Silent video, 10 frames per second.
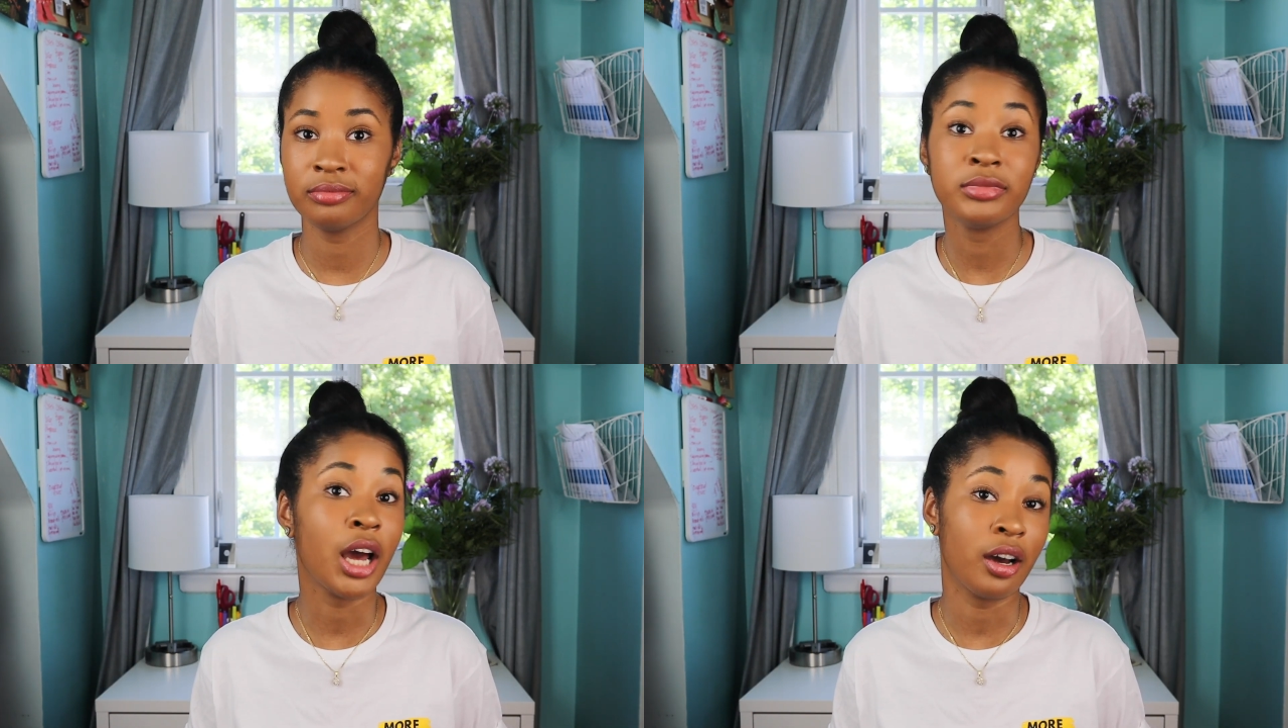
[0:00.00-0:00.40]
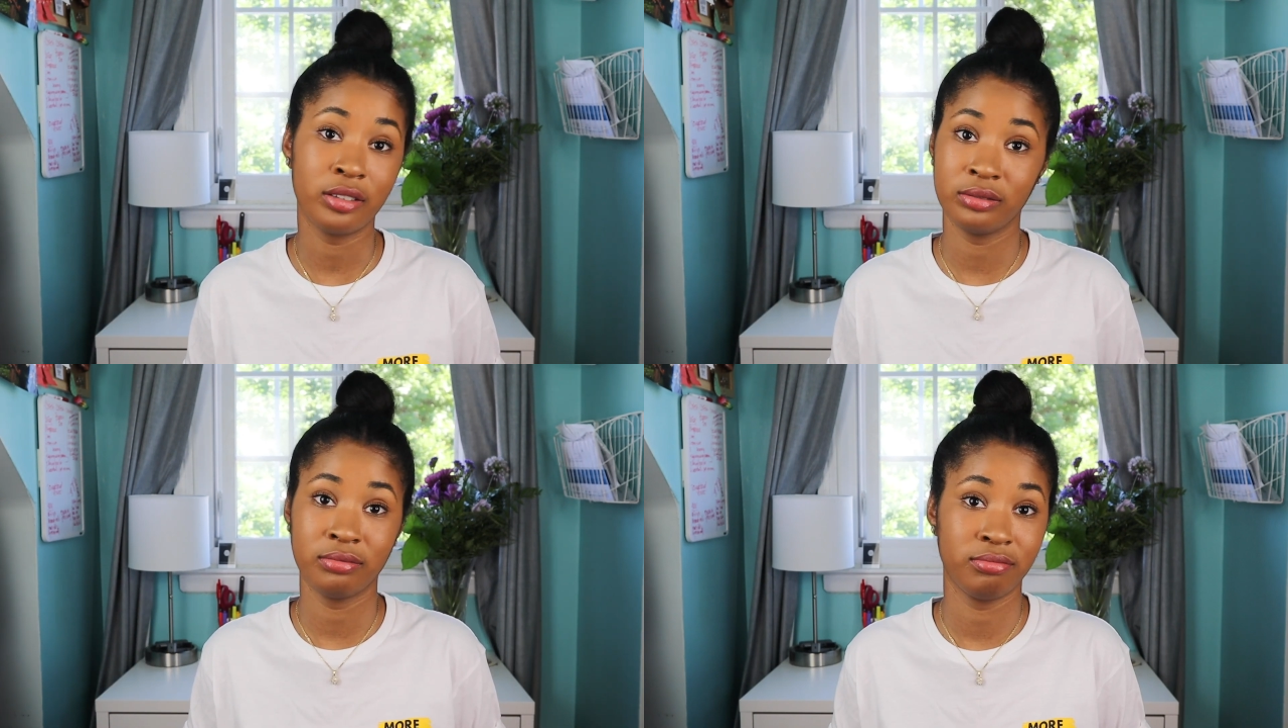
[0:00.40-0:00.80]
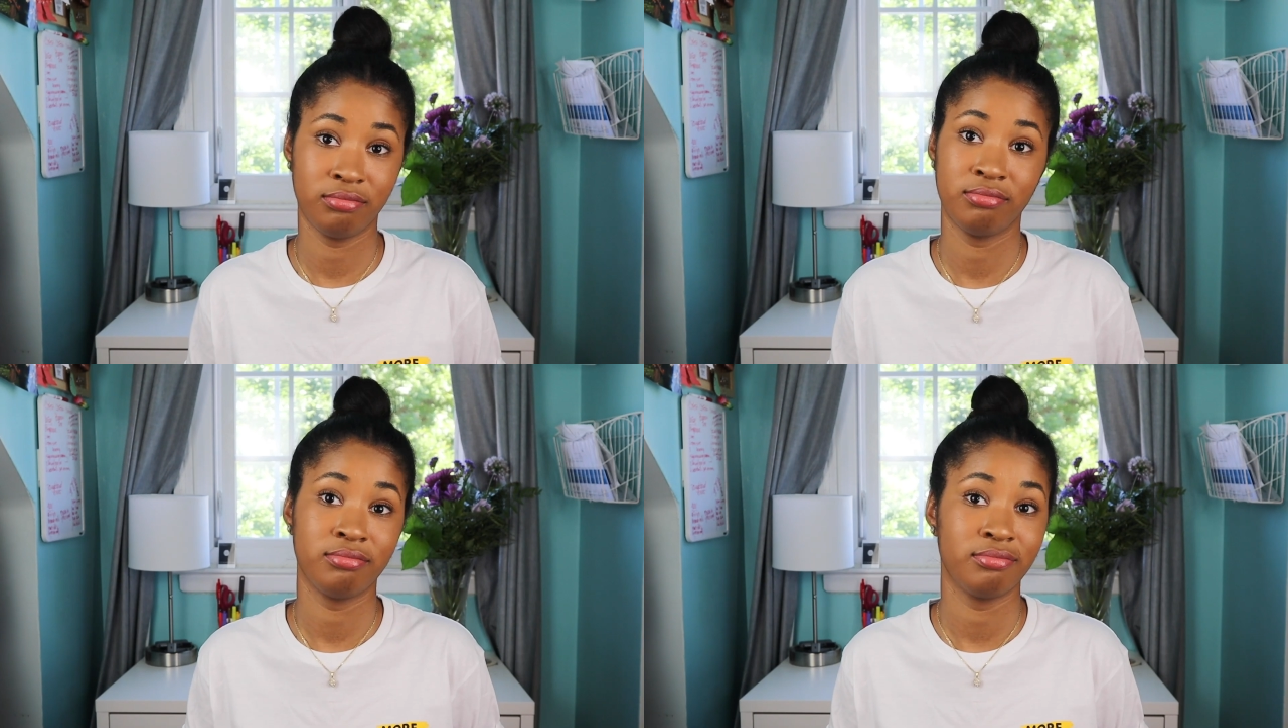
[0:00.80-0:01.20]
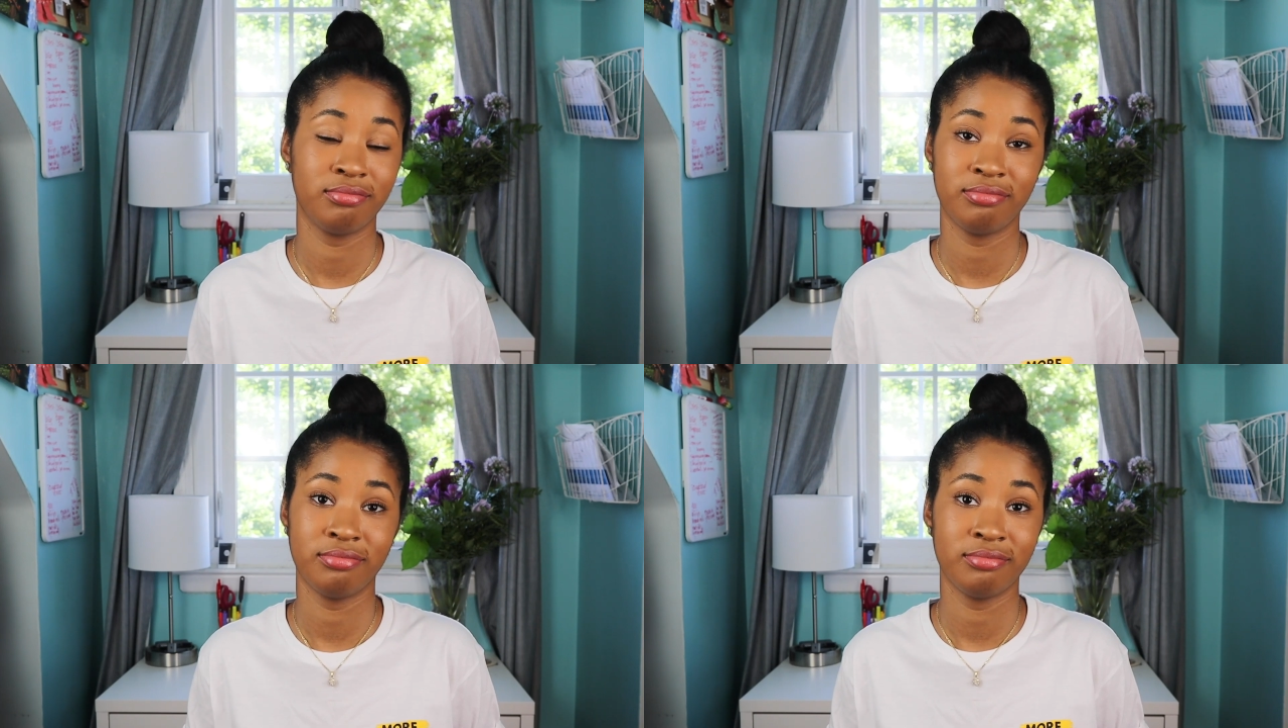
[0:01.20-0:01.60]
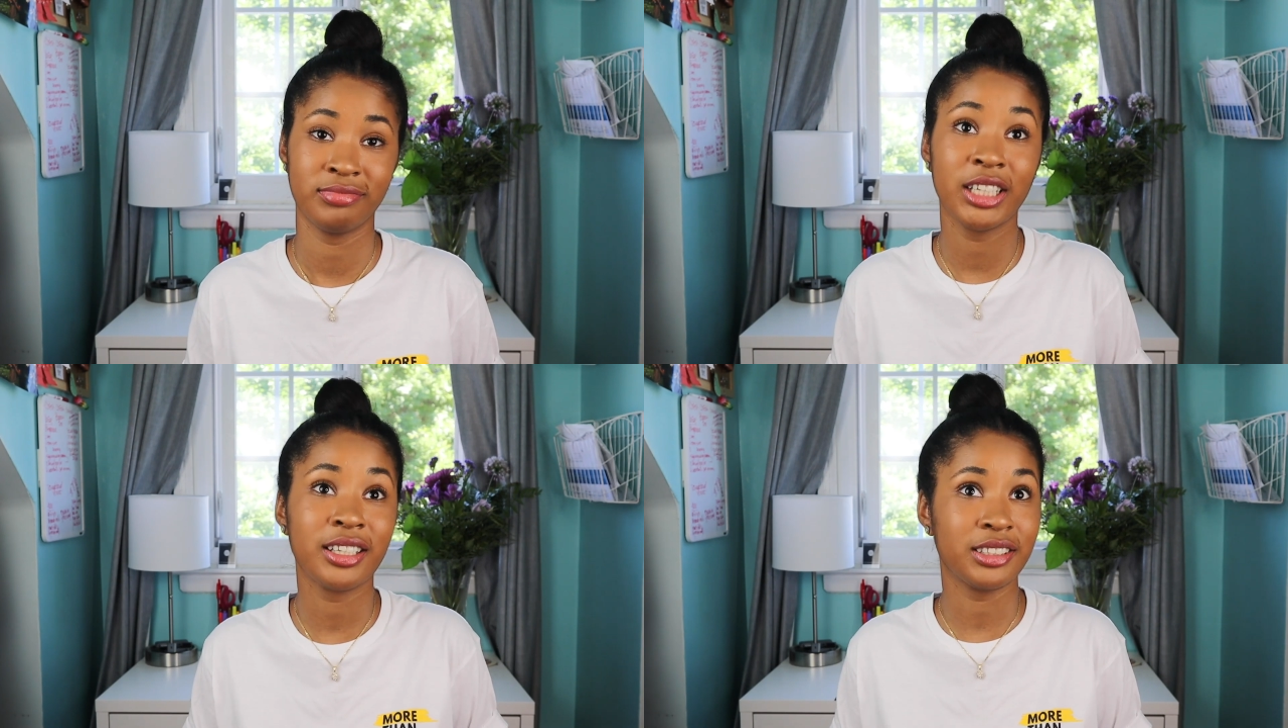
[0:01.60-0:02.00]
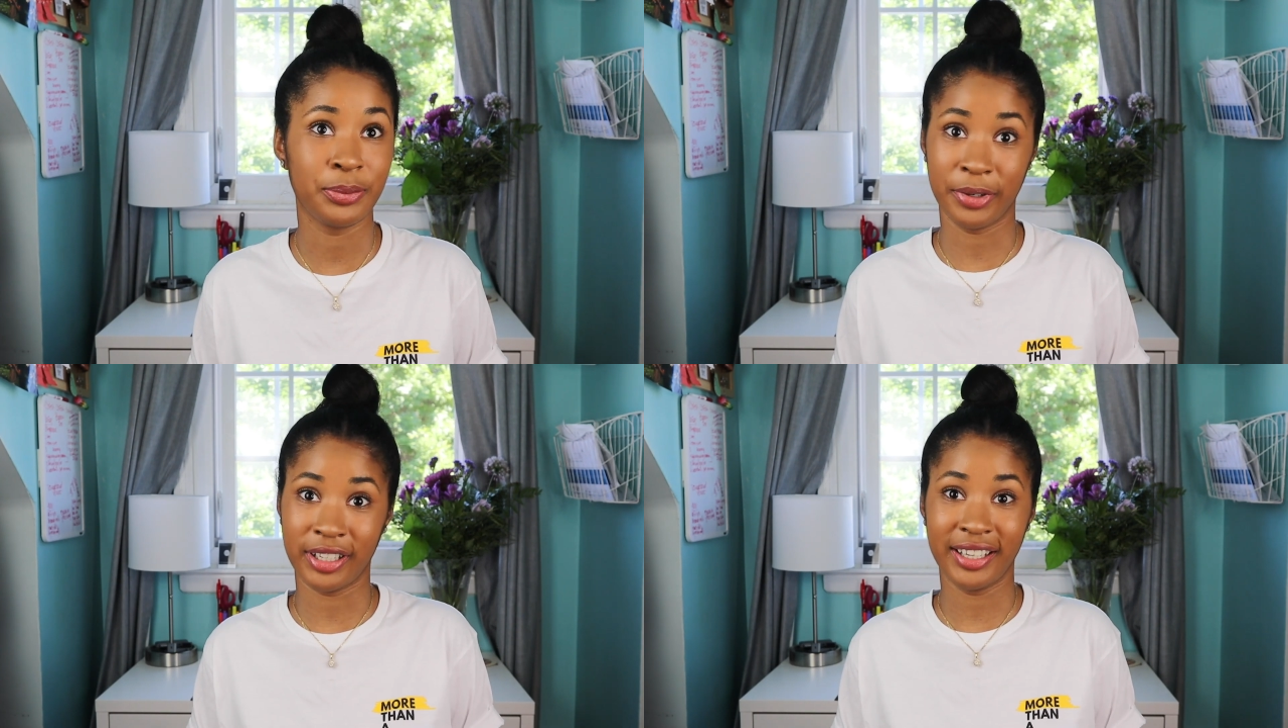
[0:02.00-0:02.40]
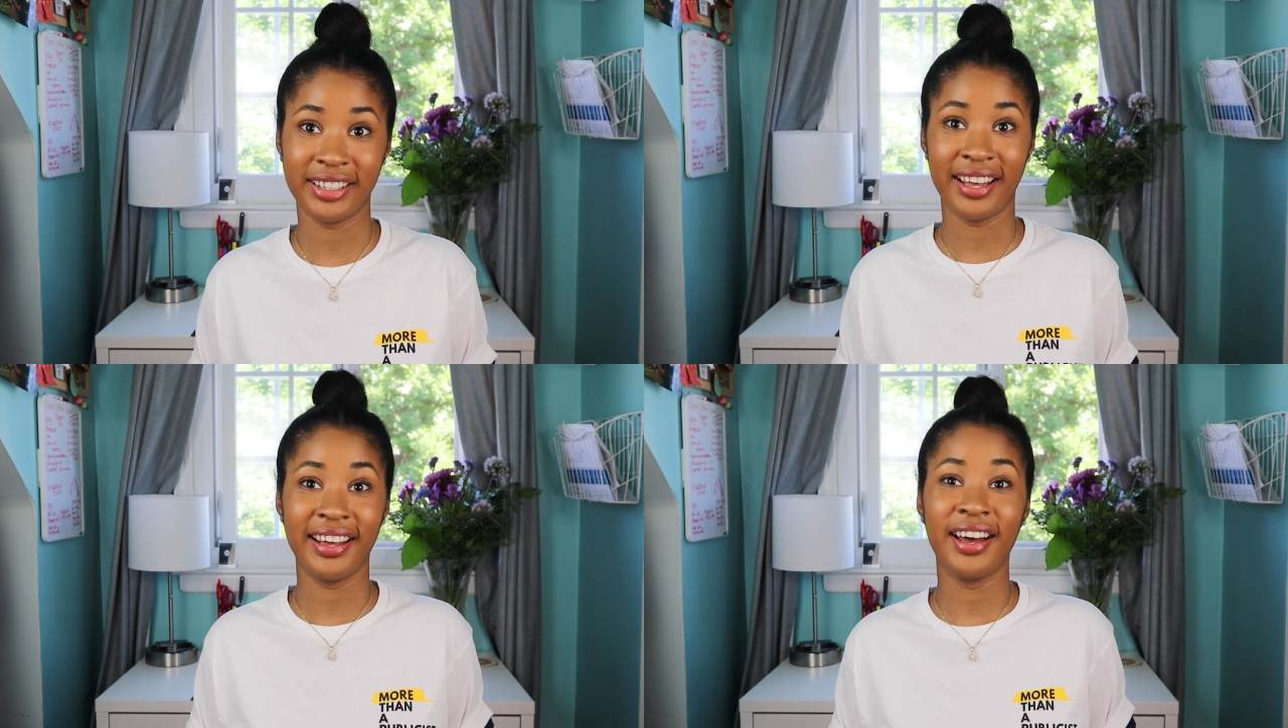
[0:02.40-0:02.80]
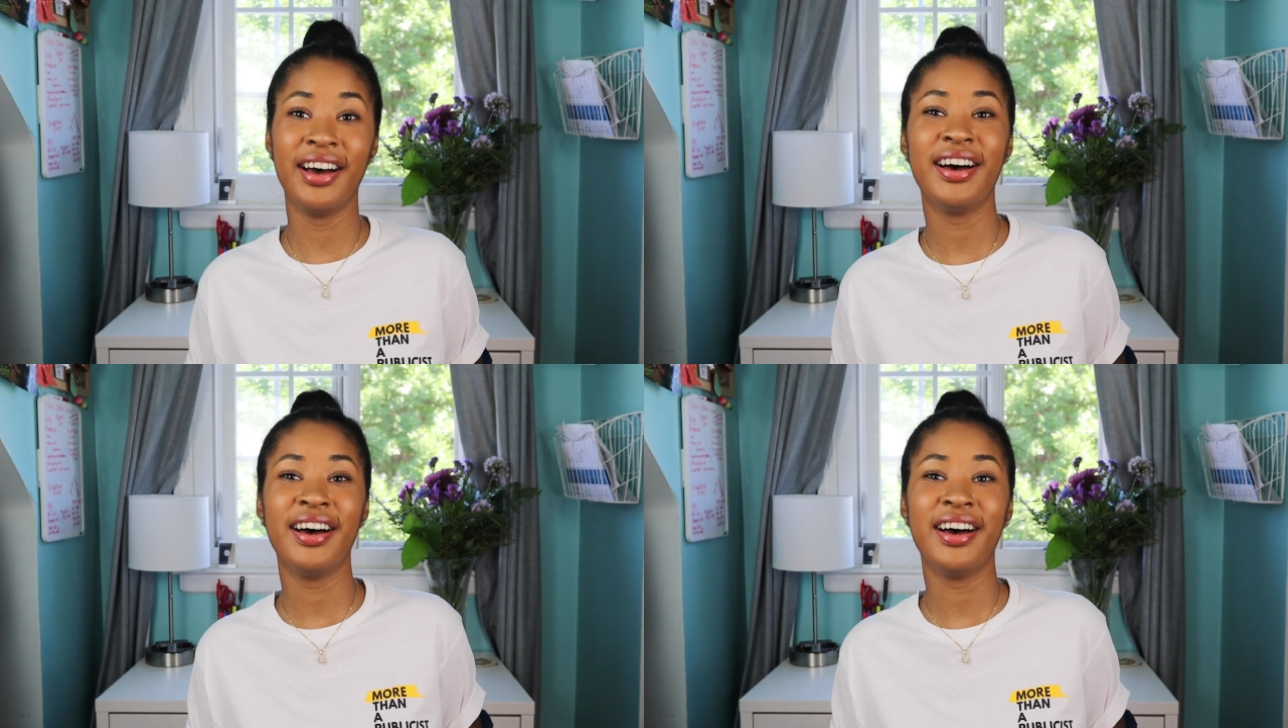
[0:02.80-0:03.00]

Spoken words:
No. It doesn't work like that.